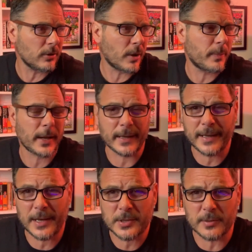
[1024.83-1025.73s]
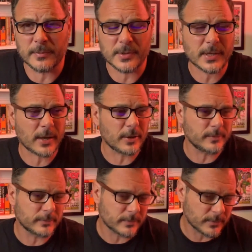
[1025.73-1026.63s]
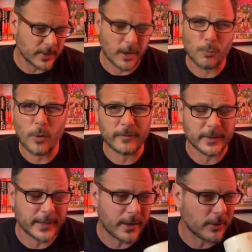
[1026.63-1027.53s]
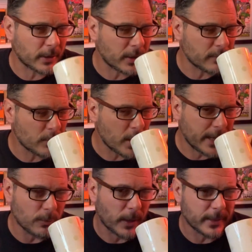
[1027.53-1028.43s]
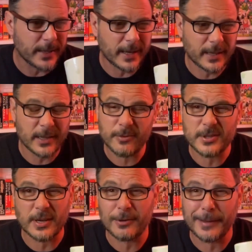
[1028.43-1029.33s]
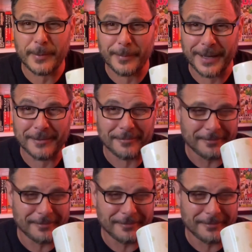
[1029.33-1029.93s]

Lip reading: like playing customs. So yeah, I'm waffling now, aren't I? Anyway, yeah, no, there is no limit, mate.